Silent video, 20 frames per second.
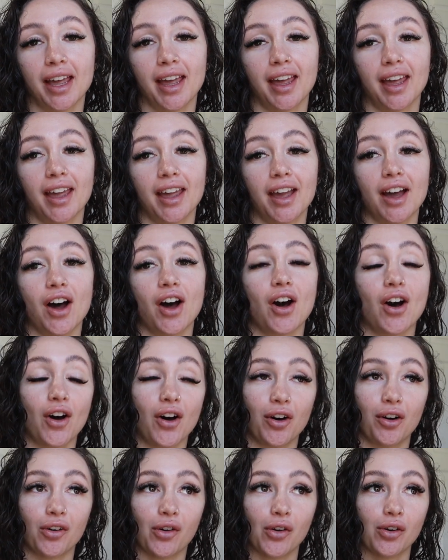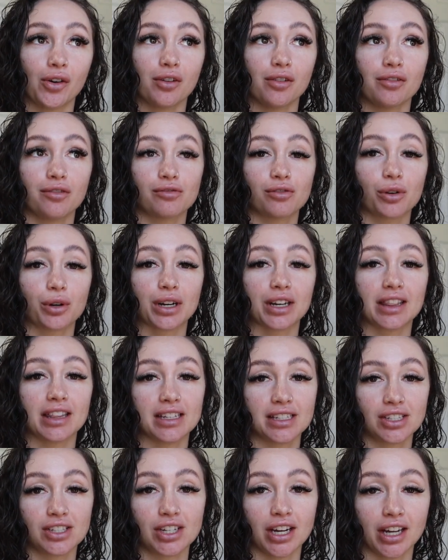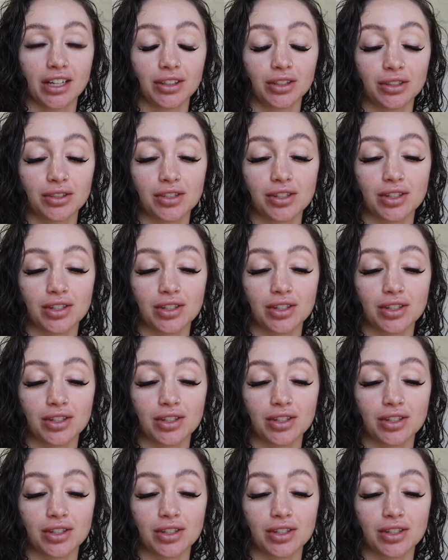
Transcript: a haul for this channel.